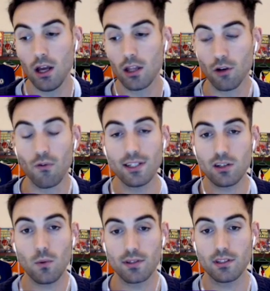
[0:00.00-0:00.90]
the
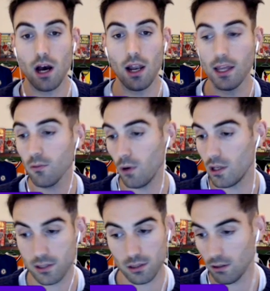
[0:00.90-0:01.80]
risk with Sterling
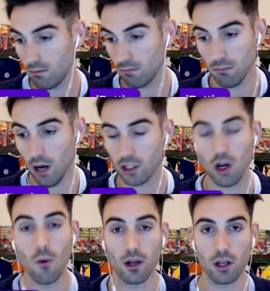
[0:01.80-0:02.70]
was I
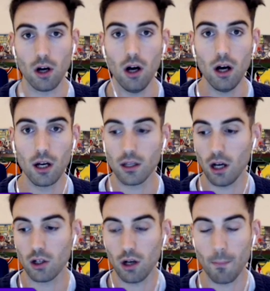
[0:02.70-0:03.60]
got what I got.
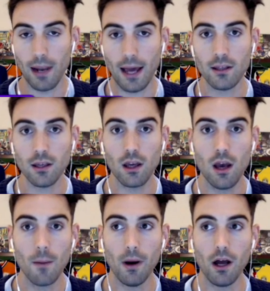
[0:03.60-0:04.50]
I got a blank.
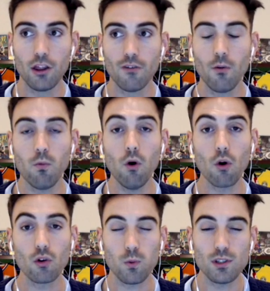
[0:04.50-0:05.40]
But the
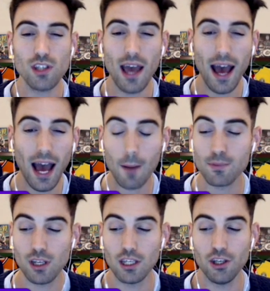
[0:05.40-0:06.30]
reward was
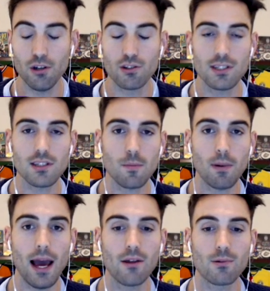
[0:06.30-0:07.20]
absolutely huge. This is a
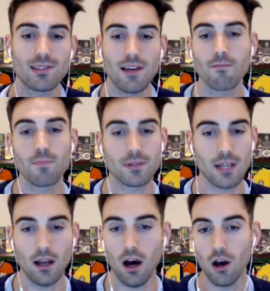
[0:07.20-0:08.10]
player that was
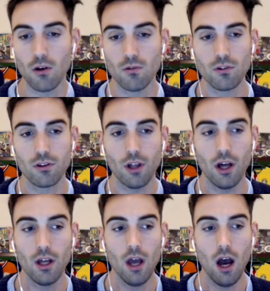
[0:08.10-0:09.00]
7% owned.
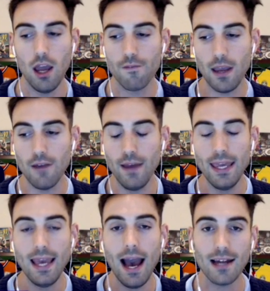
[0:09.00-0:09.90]
That if
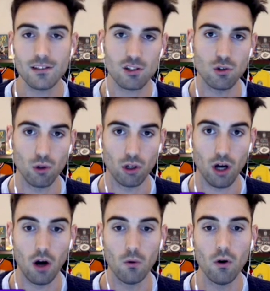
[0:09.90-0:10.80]
he had scored a
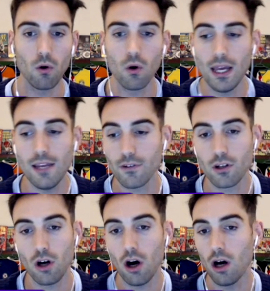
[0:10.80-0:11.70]
goal or
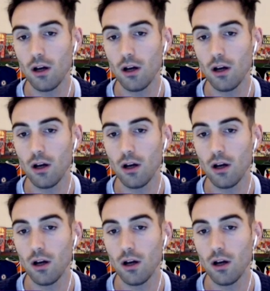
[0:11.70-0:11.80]
even got,